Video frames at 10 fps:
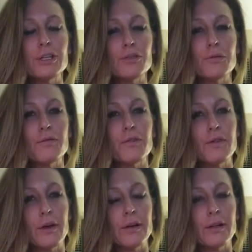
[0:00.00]
do it for
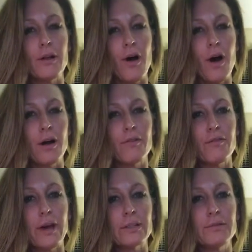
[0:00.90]
very long
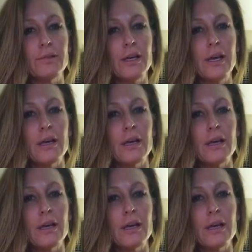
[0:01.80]
effectively.